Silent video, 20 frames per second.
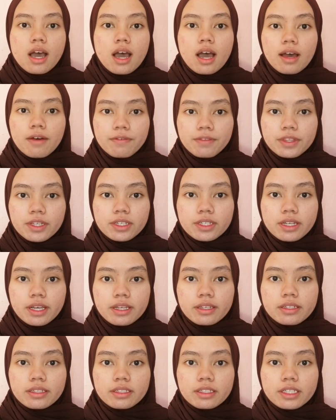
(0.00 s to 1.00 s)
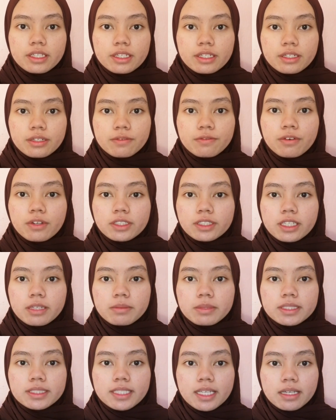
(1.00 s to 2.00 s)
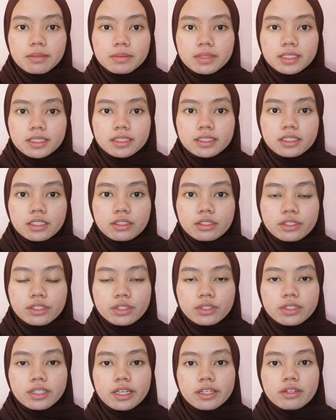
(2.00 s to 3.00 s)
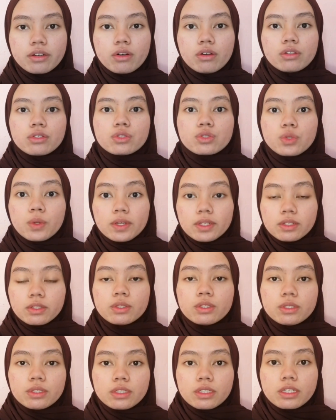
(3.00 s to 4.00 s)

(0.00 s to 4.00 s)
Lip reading: After After that, the foldable table also can hold 20